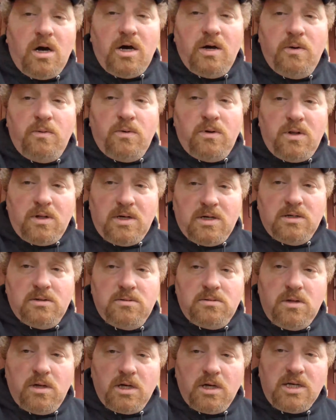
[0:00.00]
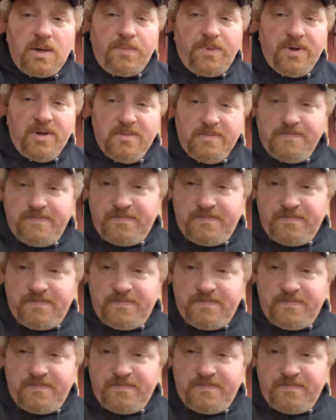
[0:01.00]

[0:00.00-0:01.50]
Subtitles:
I will accept it.